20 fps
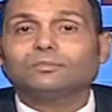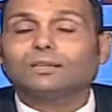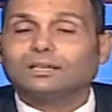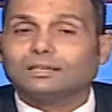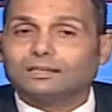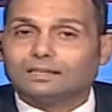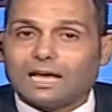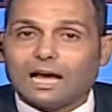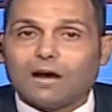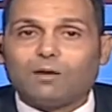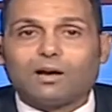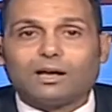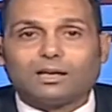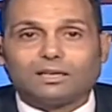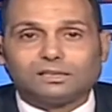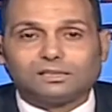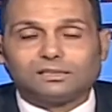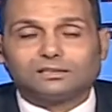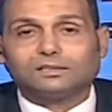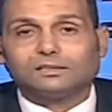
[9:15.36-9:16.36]
now I
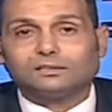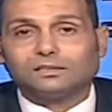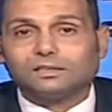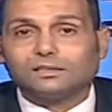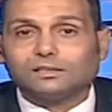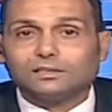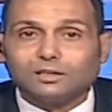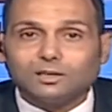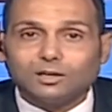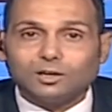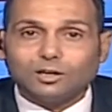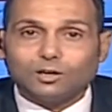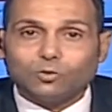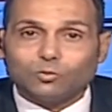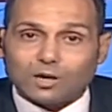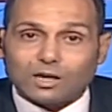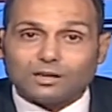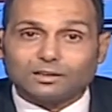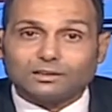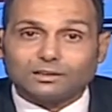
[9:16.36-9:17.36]
exerted
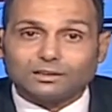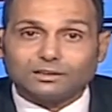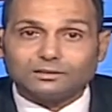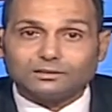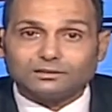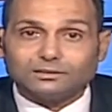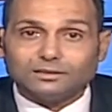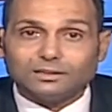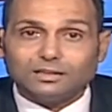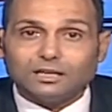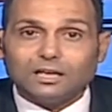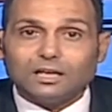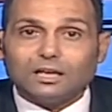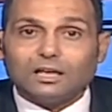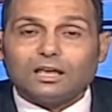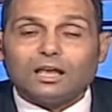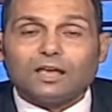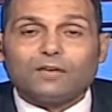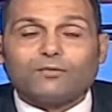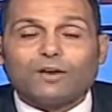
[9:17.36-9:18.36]
work
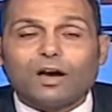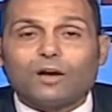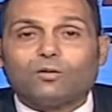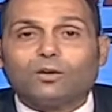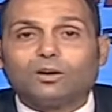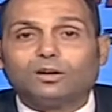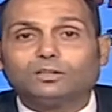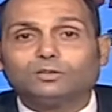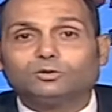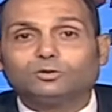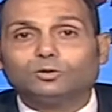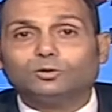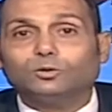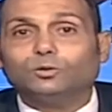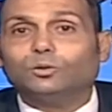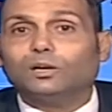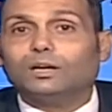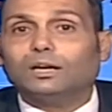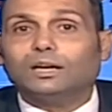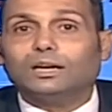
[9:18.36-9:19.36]
if I wanted
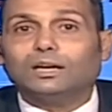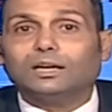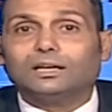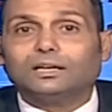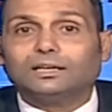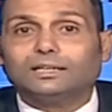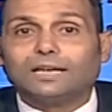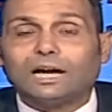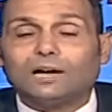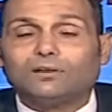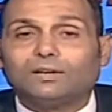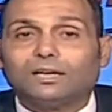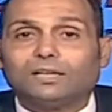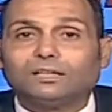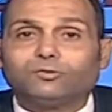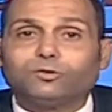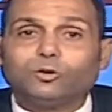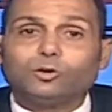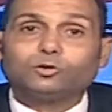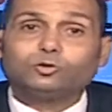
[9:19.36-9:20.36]
to uh, carry it
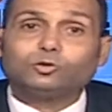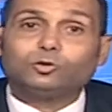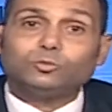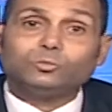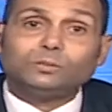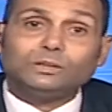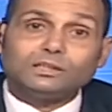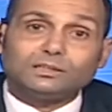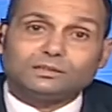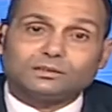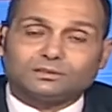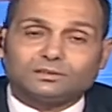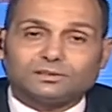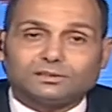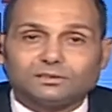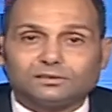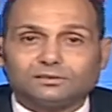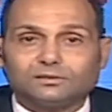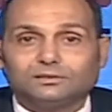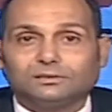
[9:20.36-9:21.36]
for 2
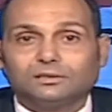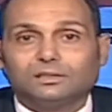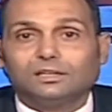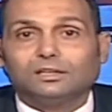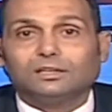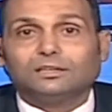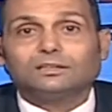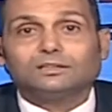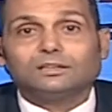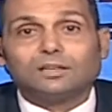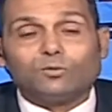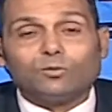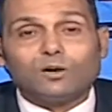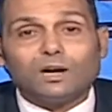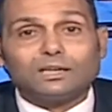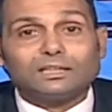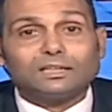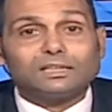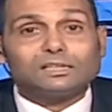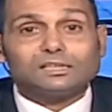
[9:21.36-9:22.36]
meters the
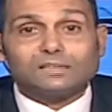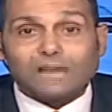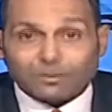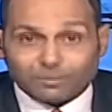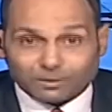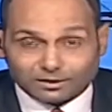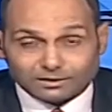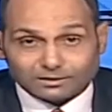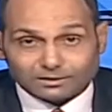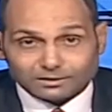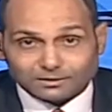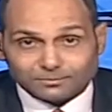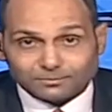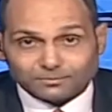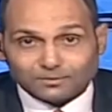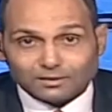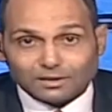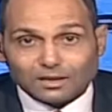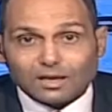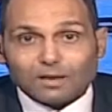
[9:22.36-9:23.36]
work is doubled
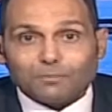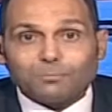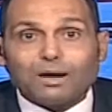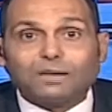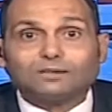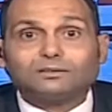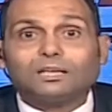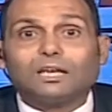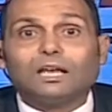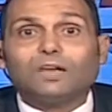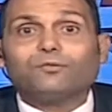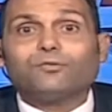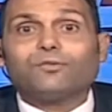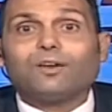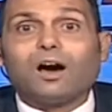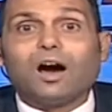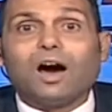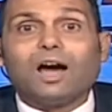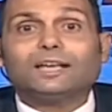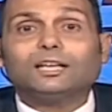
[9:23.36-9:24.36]
but if
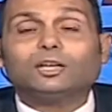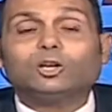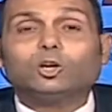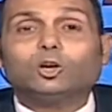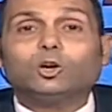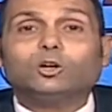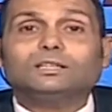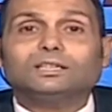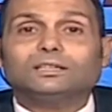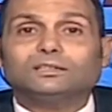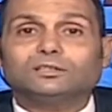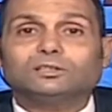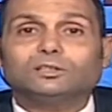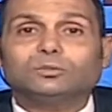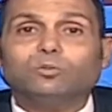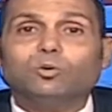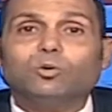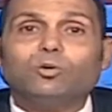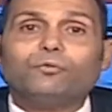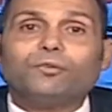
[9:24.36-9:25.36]
I couldn't
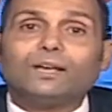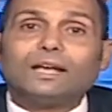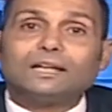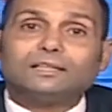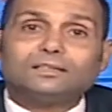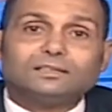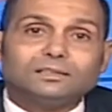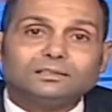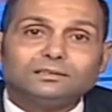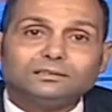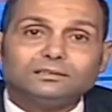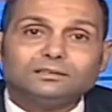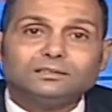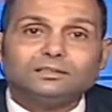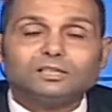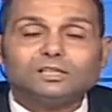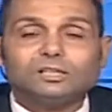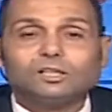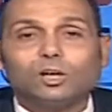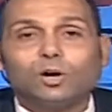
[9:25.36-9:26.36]
move it
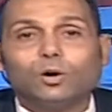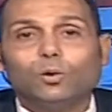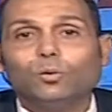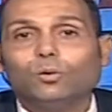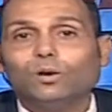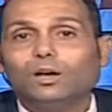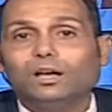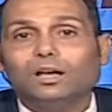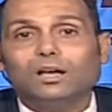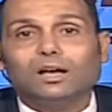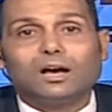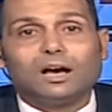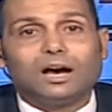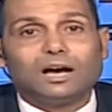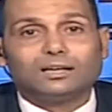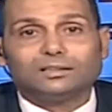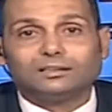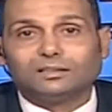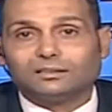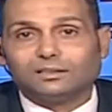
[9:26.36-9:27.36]
so
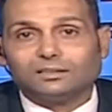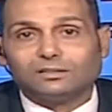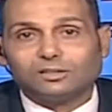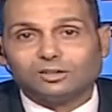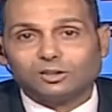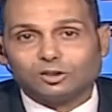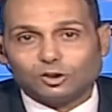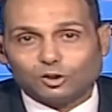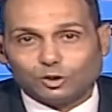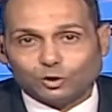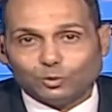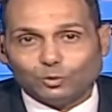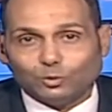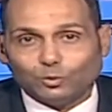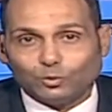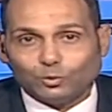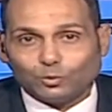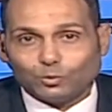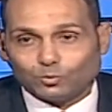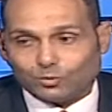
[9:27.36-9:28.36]
I didn't do
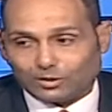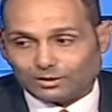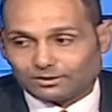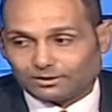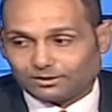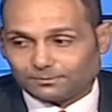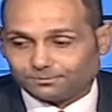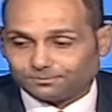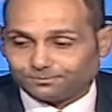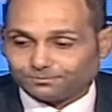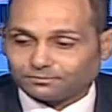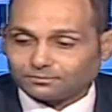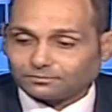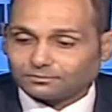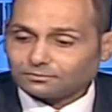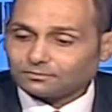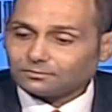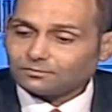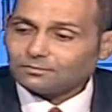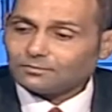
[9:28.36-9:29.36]
work.
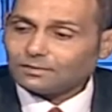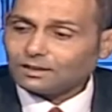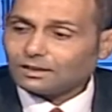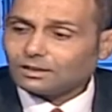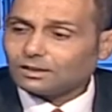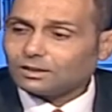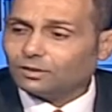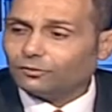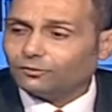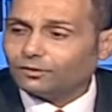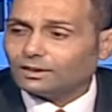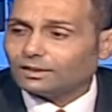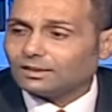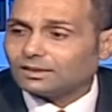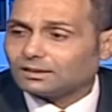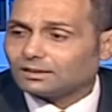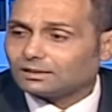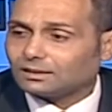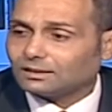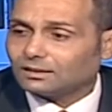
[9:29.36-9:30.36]
So
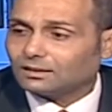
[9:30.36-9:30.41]
first,